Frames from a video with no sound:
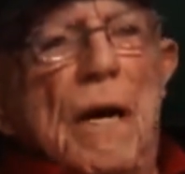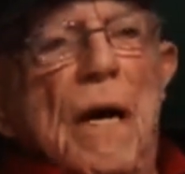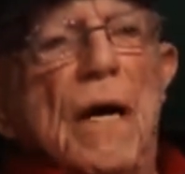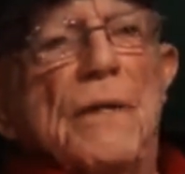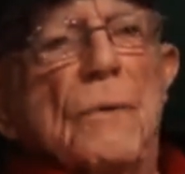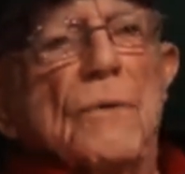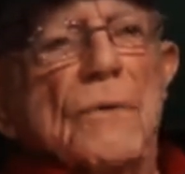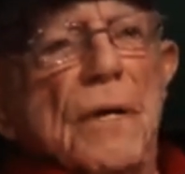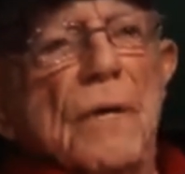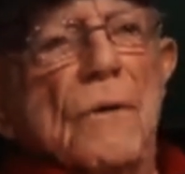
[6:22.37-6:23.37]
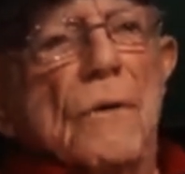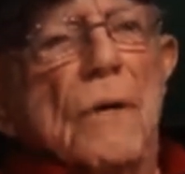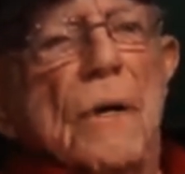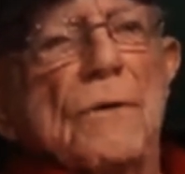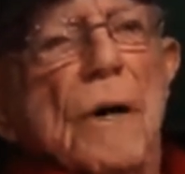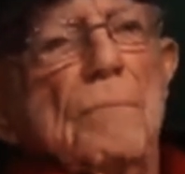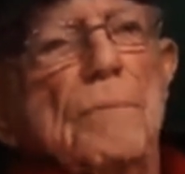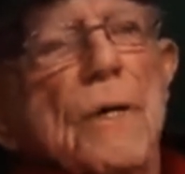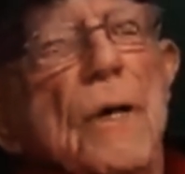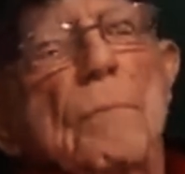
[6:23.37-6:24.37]
And there was
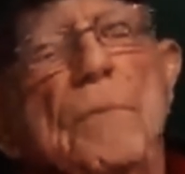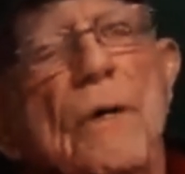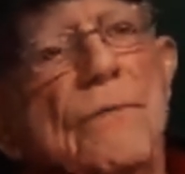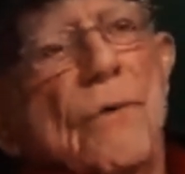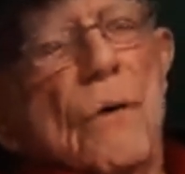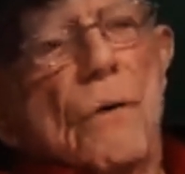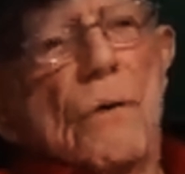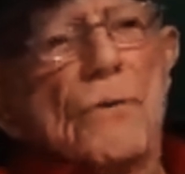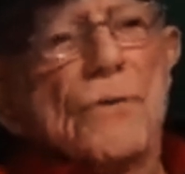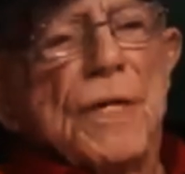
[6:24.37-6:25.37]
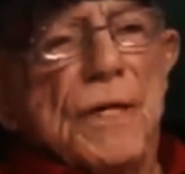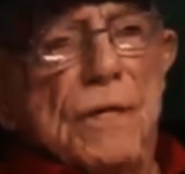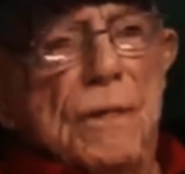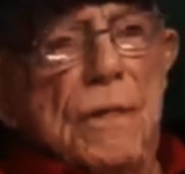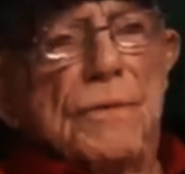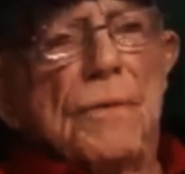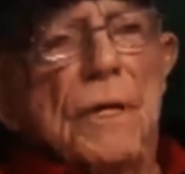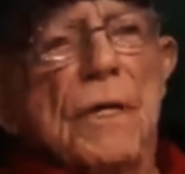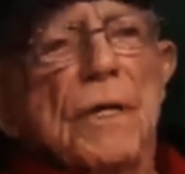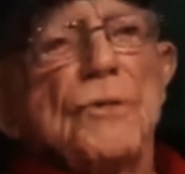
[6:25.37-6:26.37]
a beautiful girl sitting
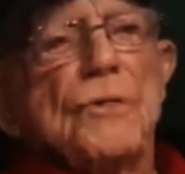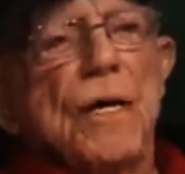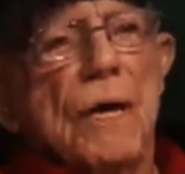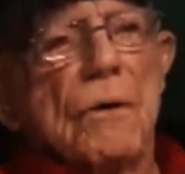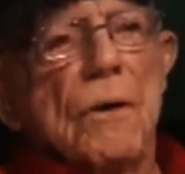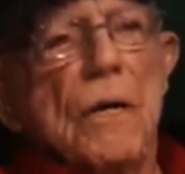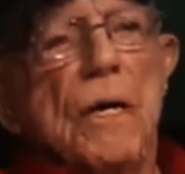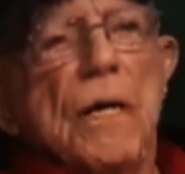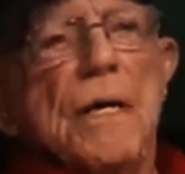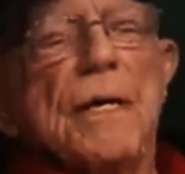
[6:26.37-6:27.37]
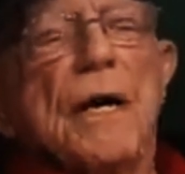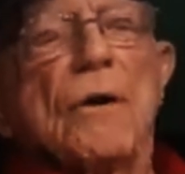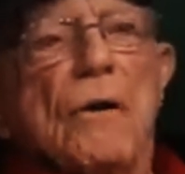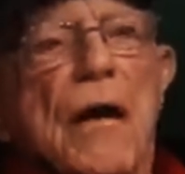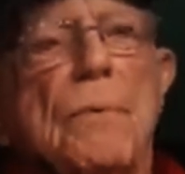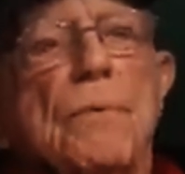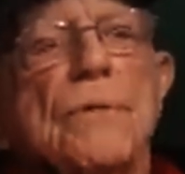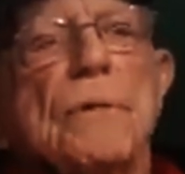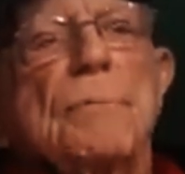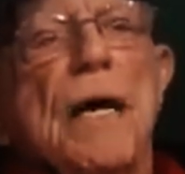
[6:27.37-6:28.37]
in a chair, and on her lap
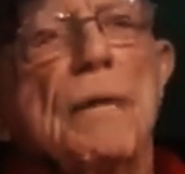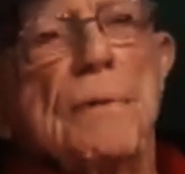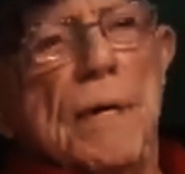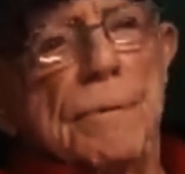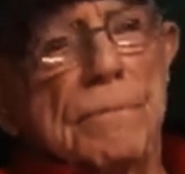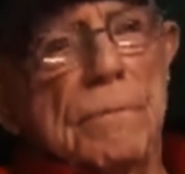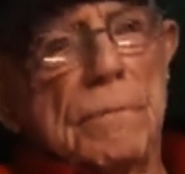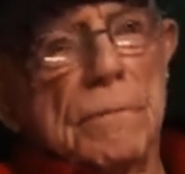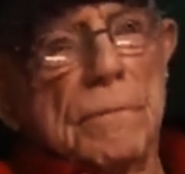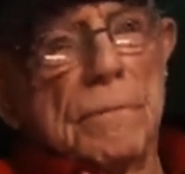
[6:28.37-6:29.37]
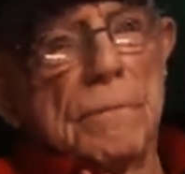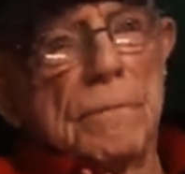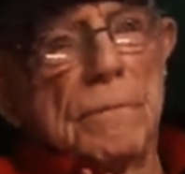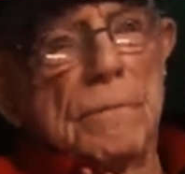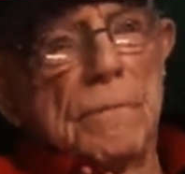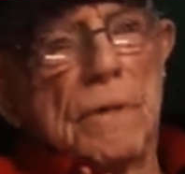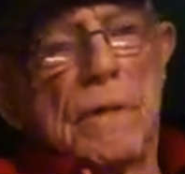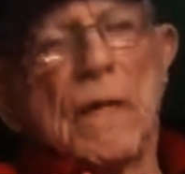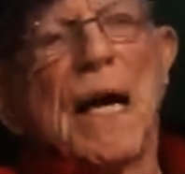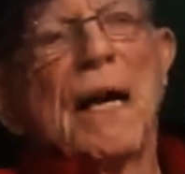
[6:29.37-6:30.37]
was a baby.
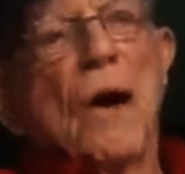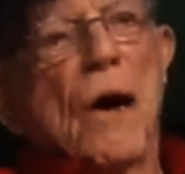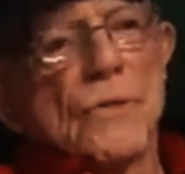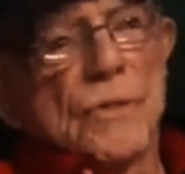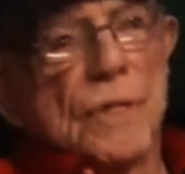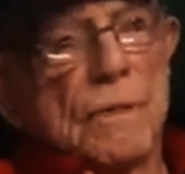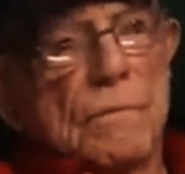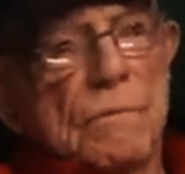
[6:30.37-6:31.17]
I lost it.